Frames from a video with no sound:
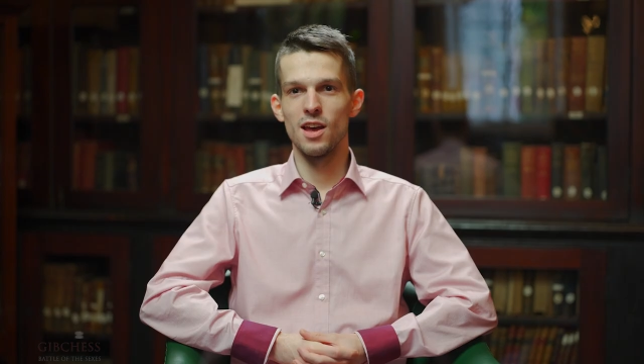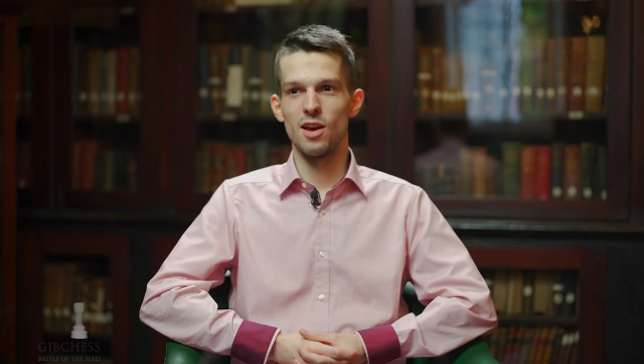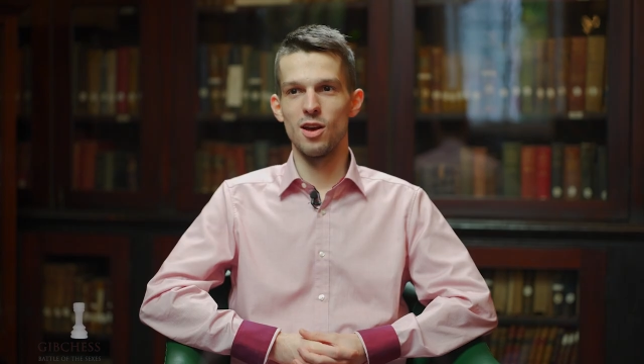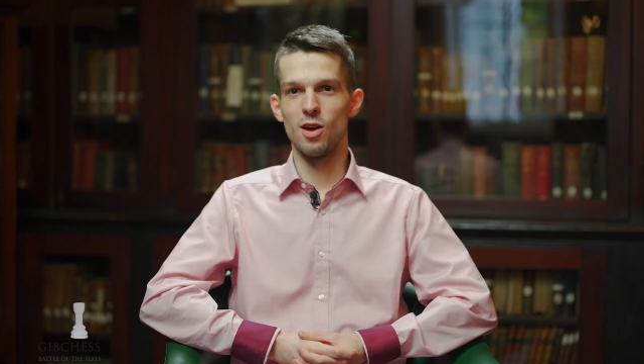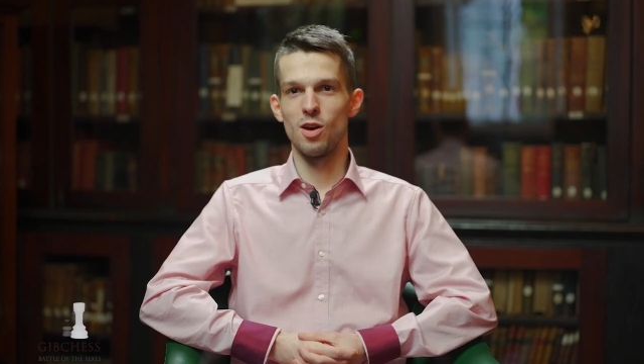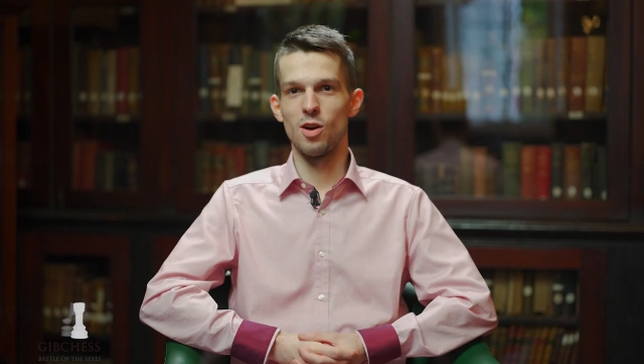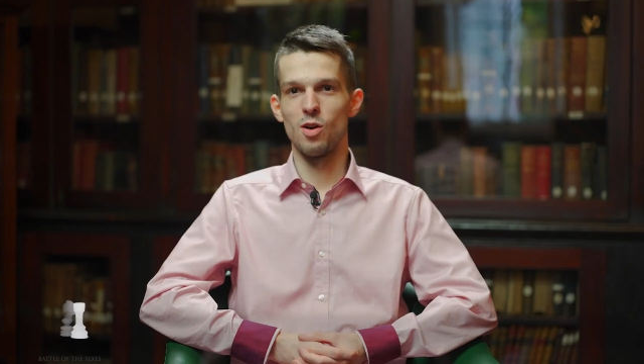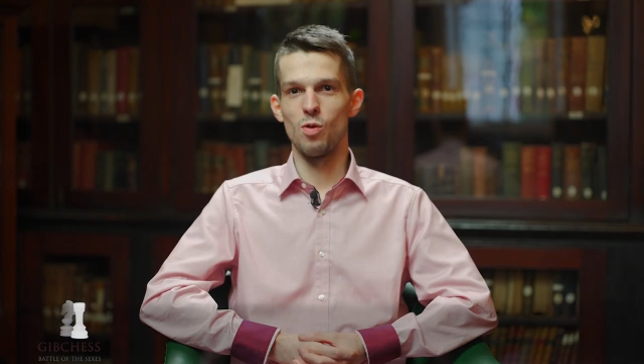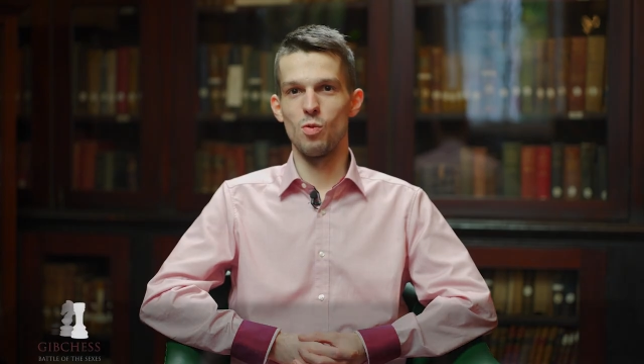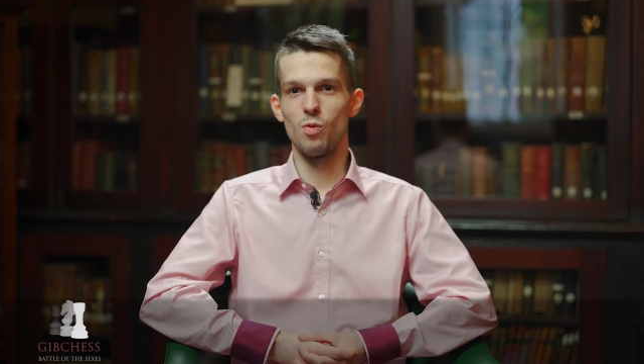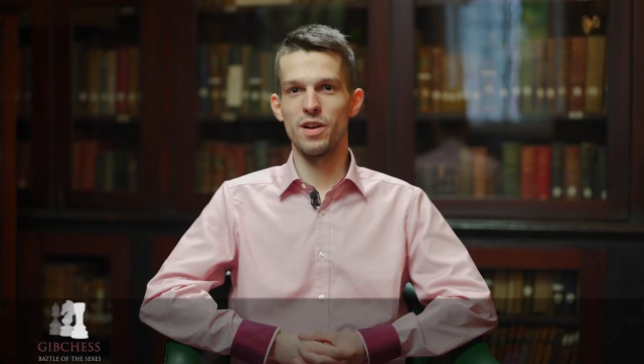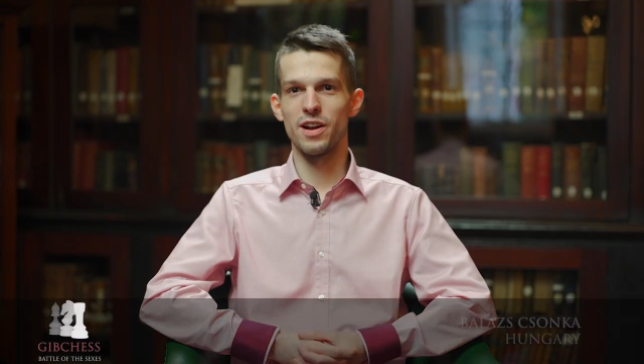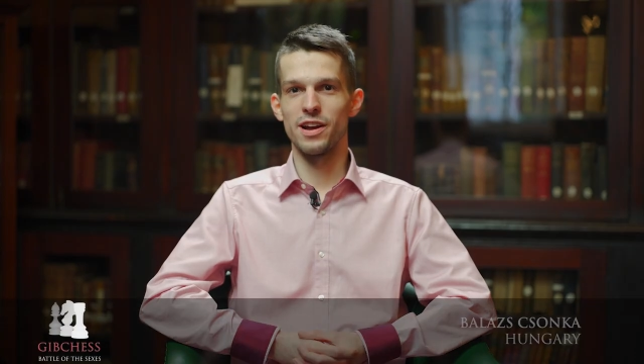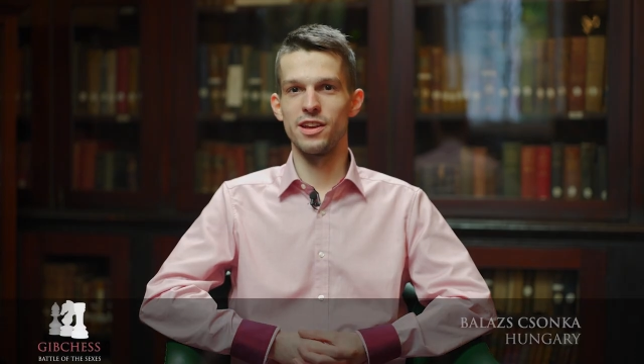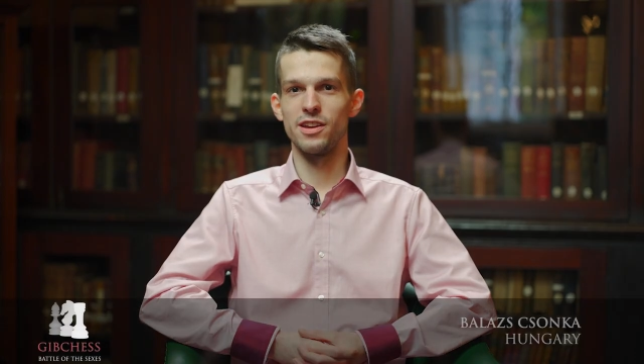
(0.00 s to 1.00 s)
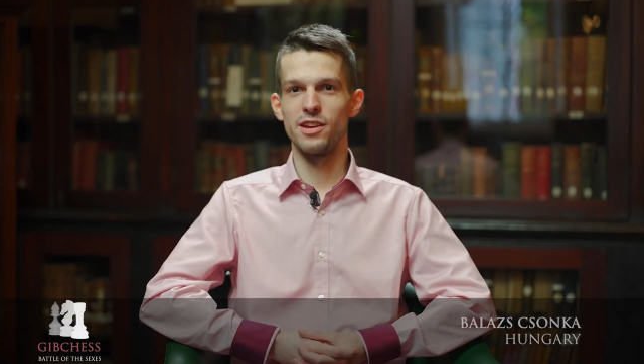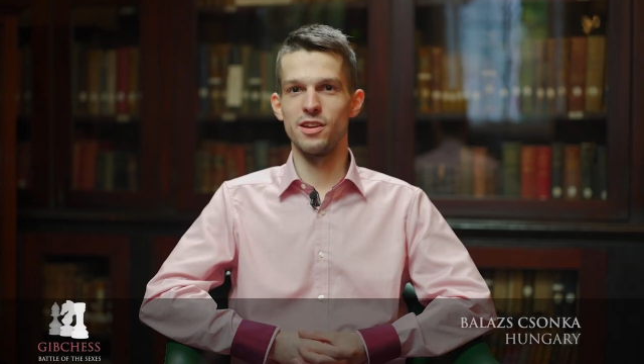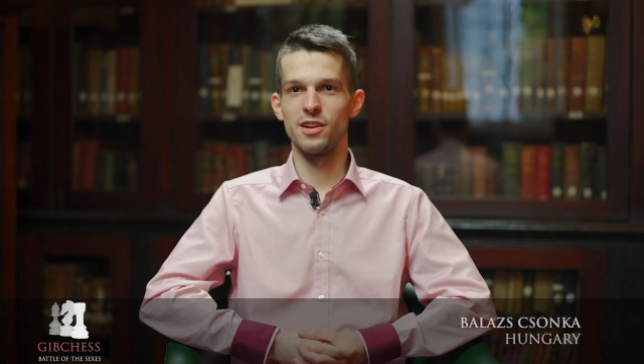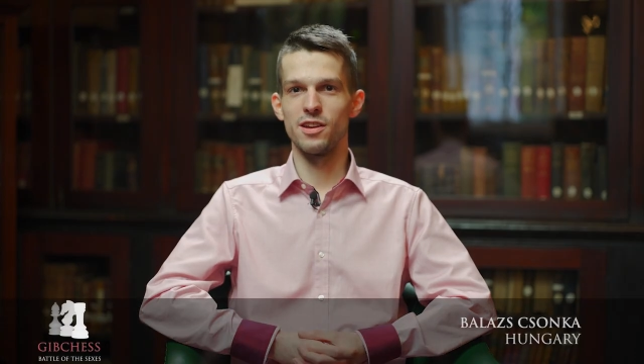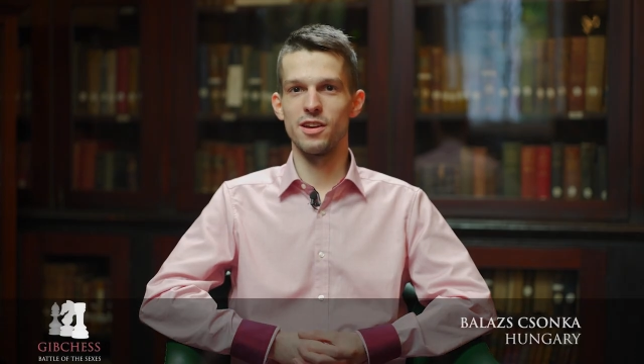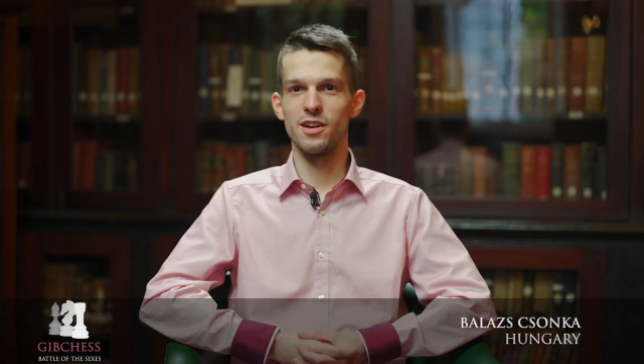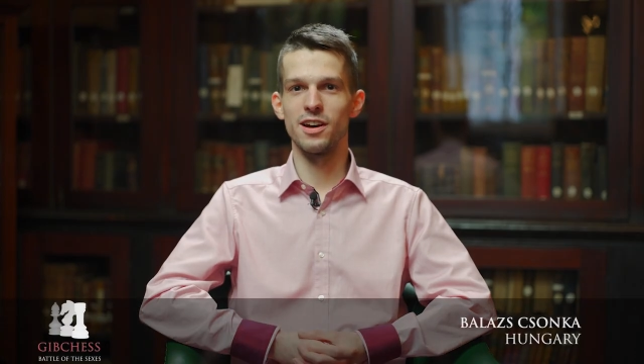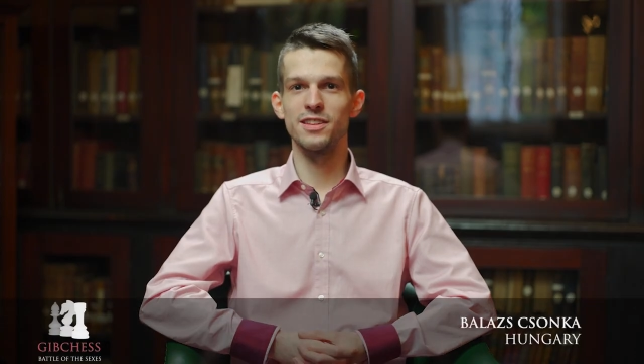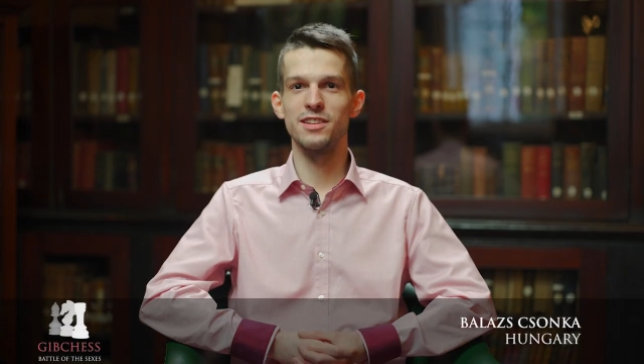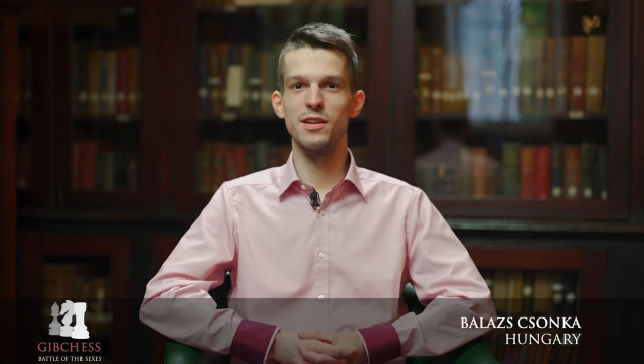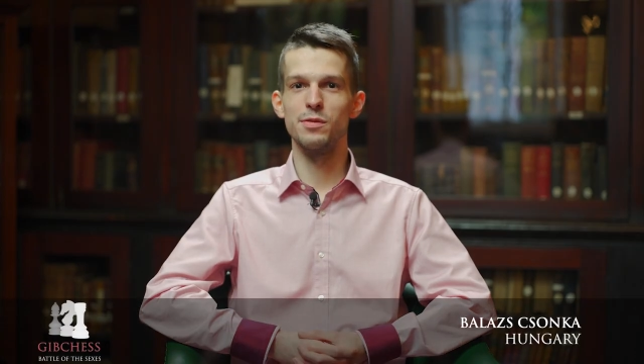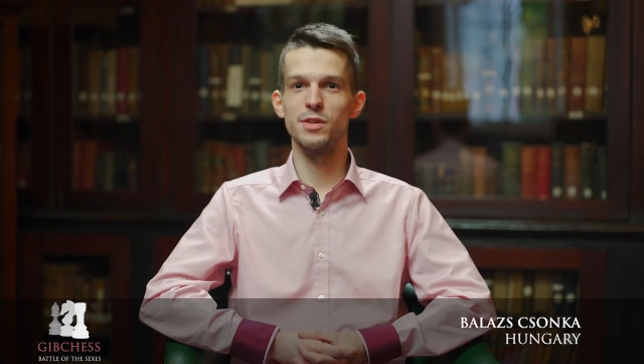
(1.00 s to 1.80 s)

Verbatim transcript: Uh, when I got the